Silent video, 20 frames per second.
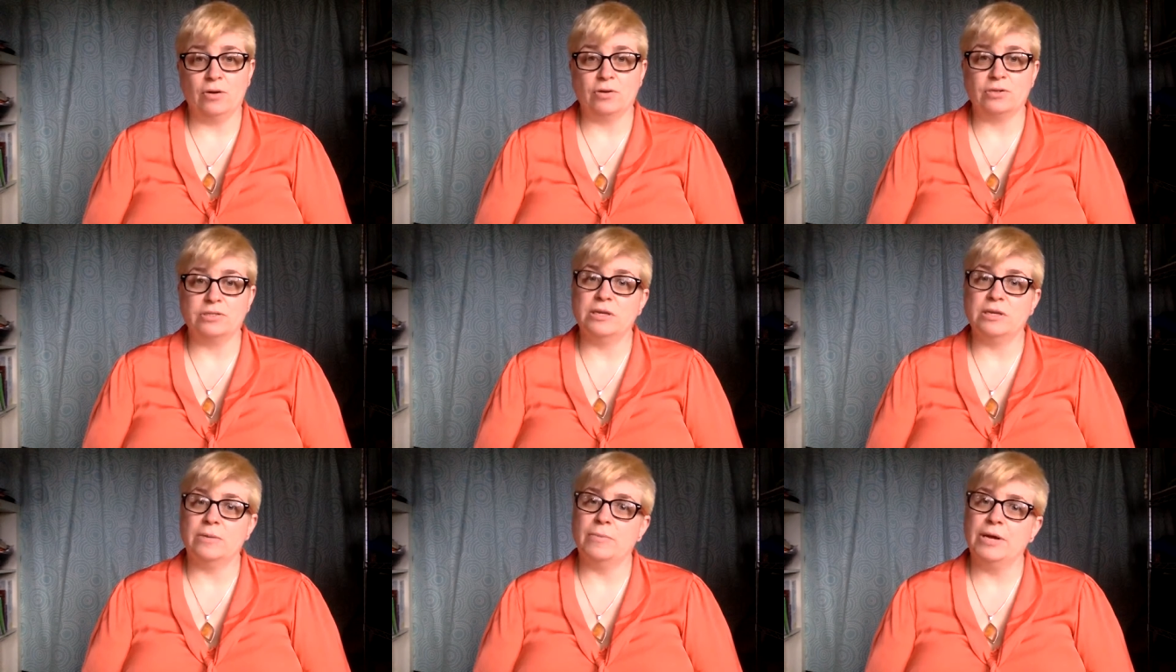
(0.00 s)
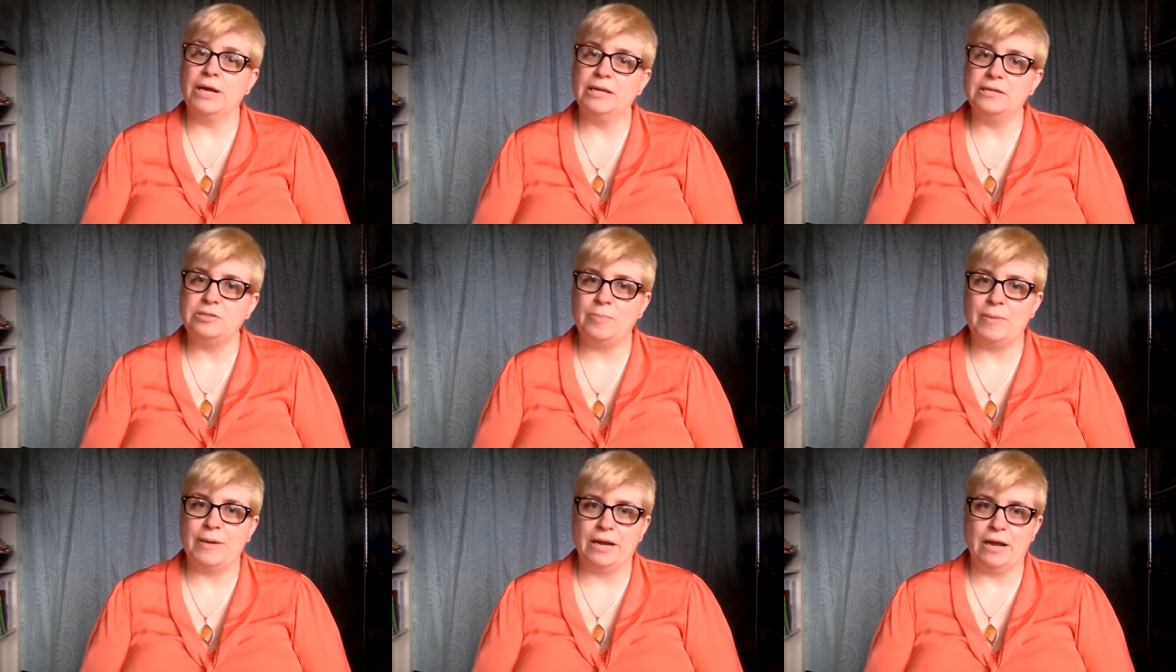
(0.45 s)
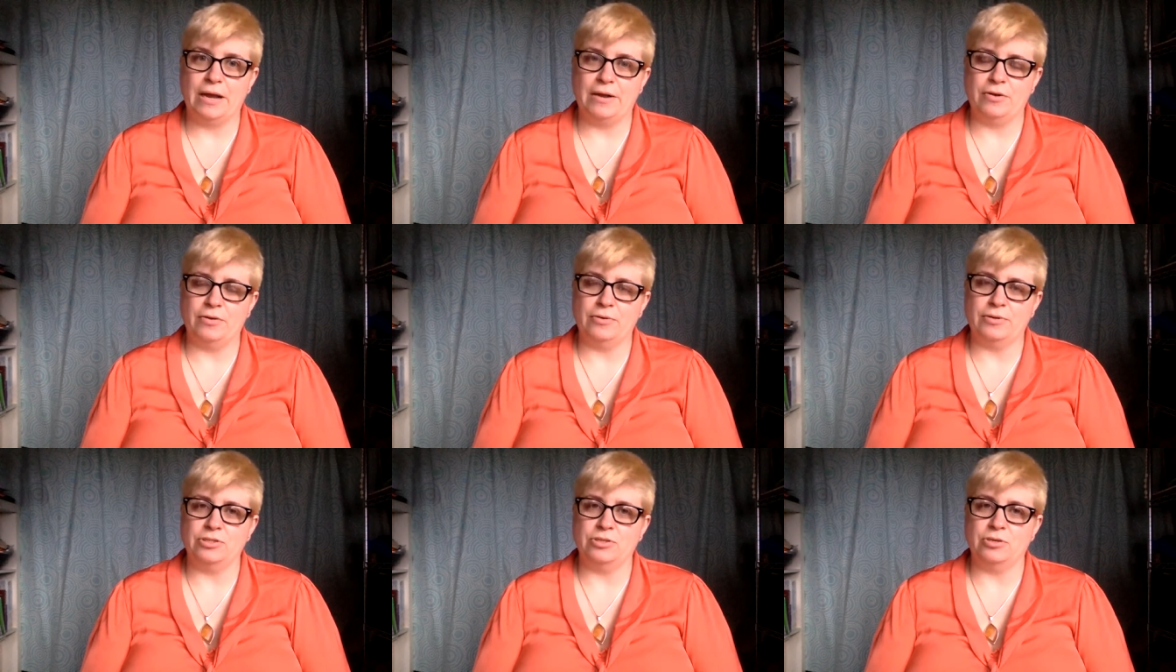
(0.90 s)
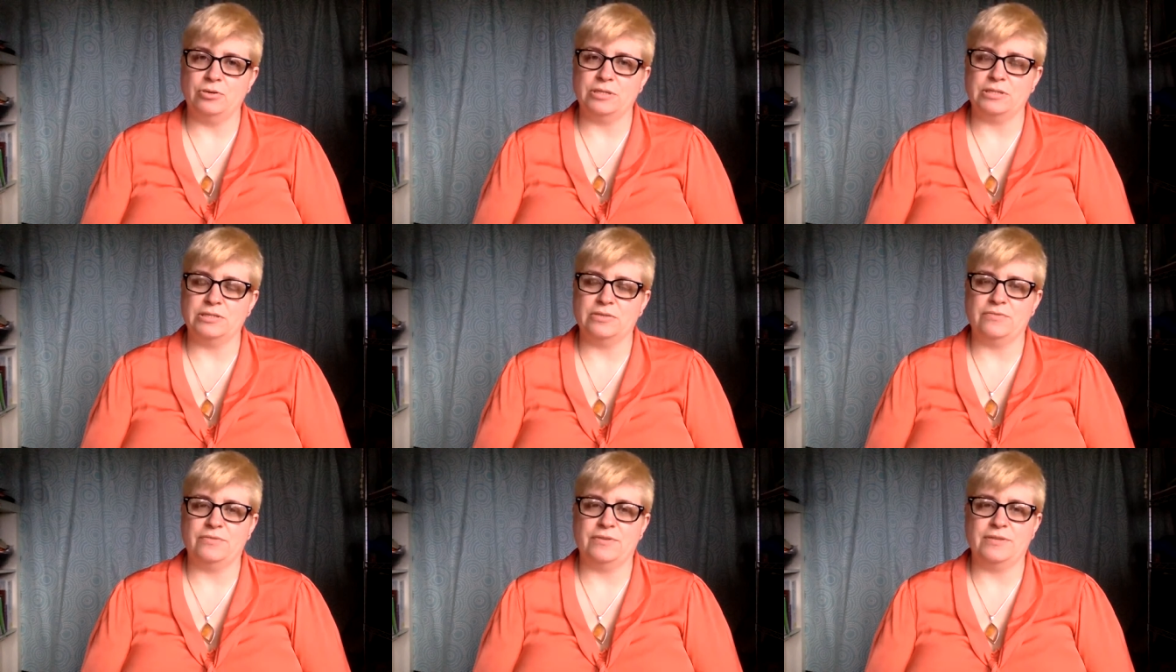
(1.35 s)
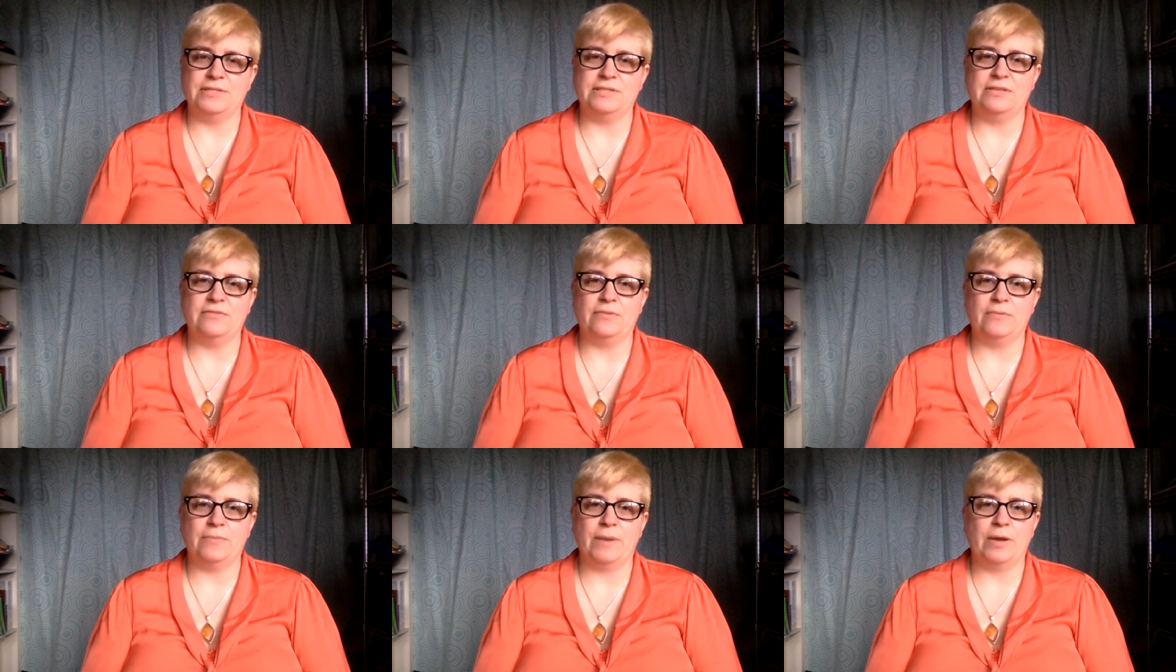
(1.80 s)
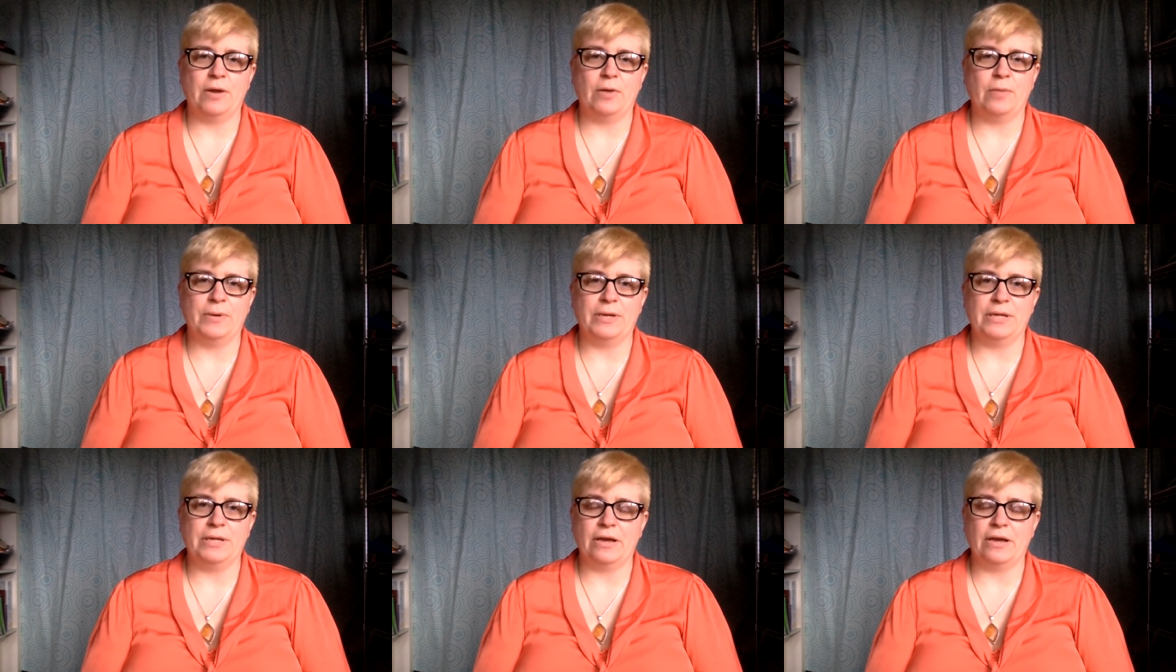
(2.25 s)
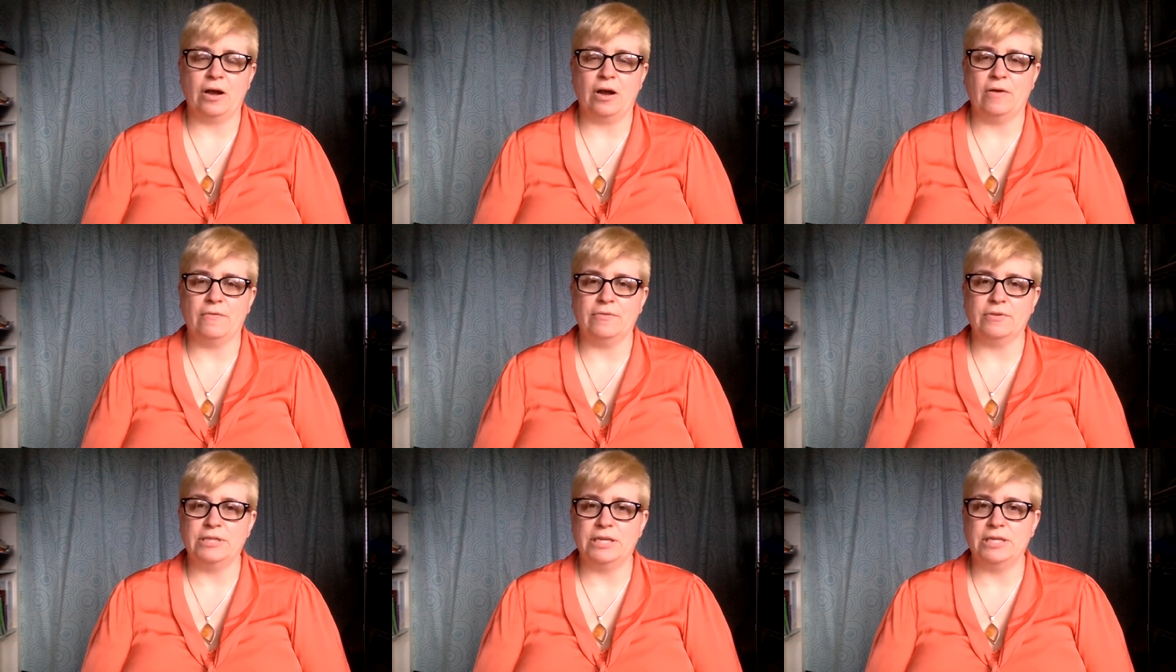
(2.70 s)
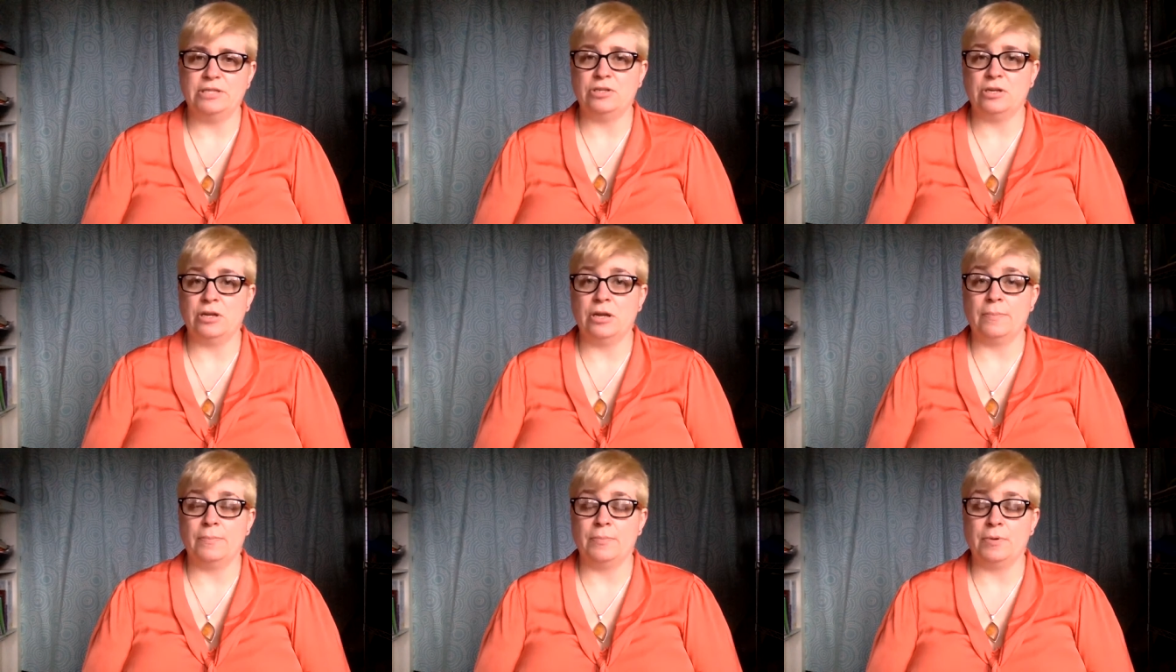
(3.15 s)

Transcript: Or someone else may not know a joke is offensive, and by opening that conversation up,